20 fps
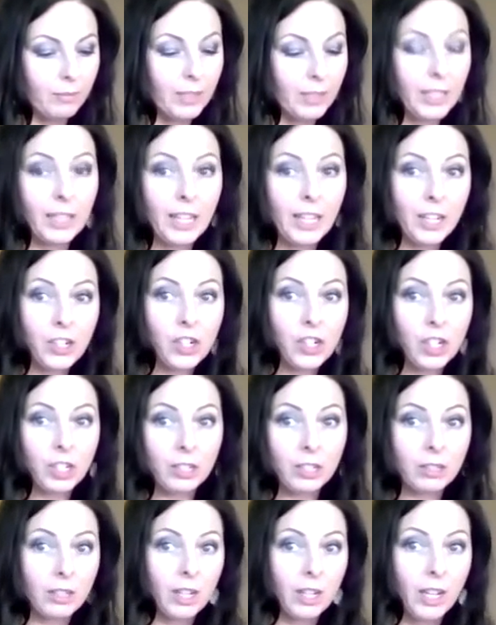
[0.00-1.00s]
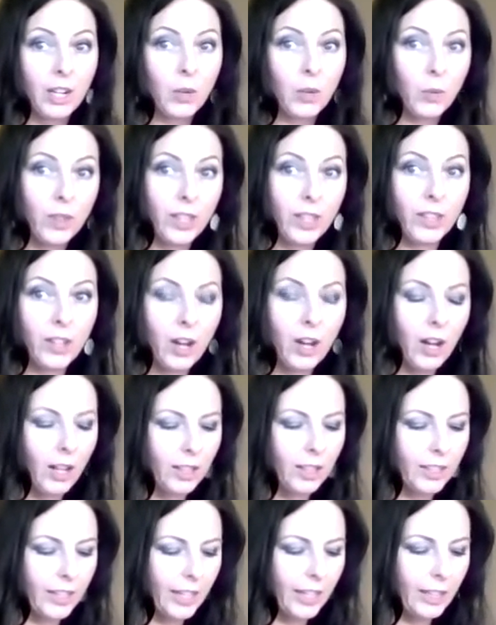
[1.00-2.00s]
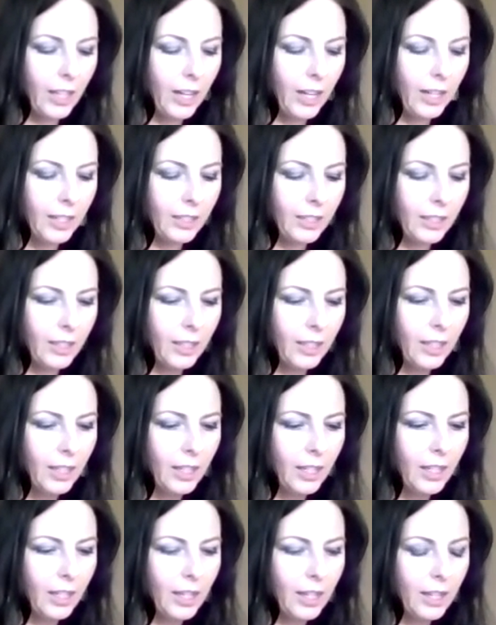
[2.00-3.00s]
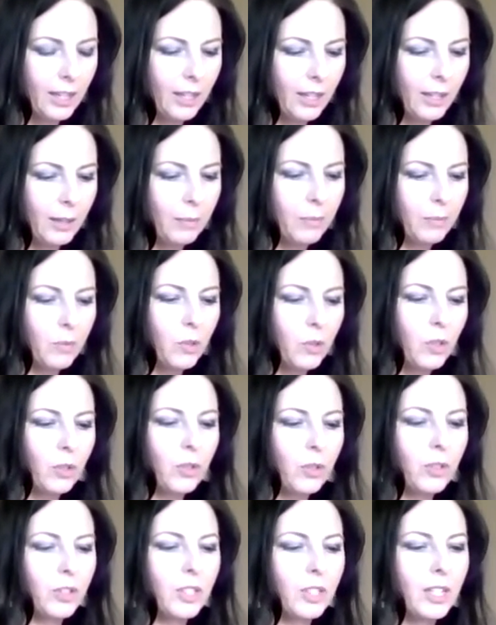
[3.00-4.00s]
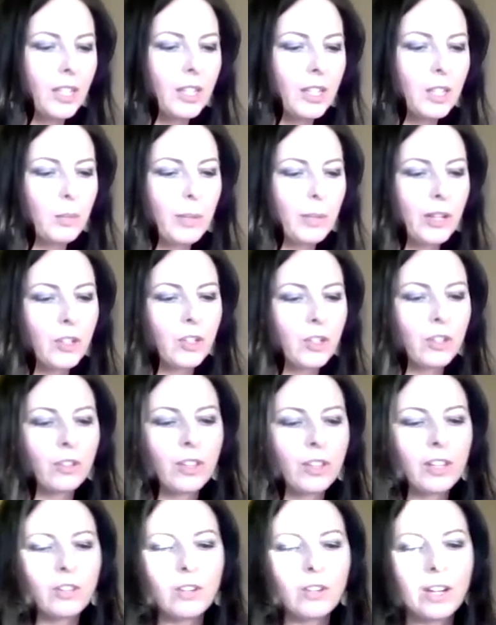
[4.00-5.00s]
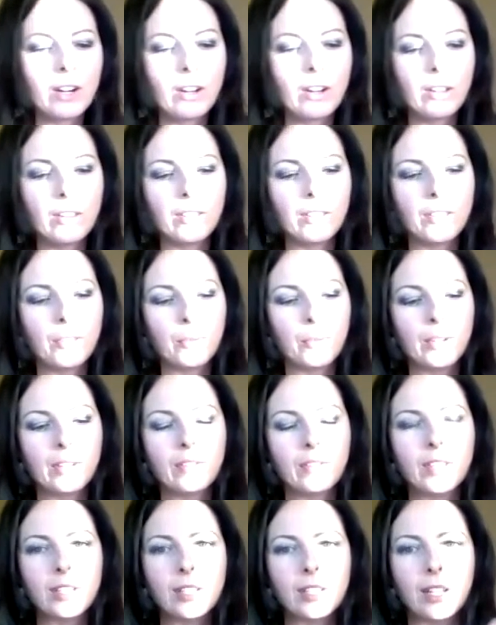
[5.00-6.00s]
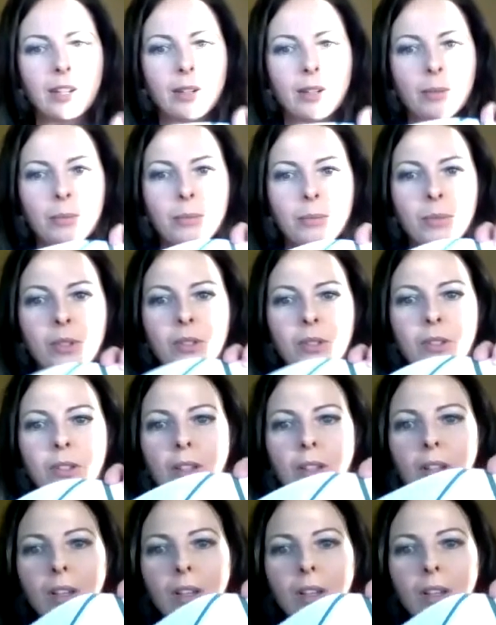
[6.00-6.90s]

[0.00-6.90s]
collection within the holiday line. So you'll see in this picture that you get all 3 of these items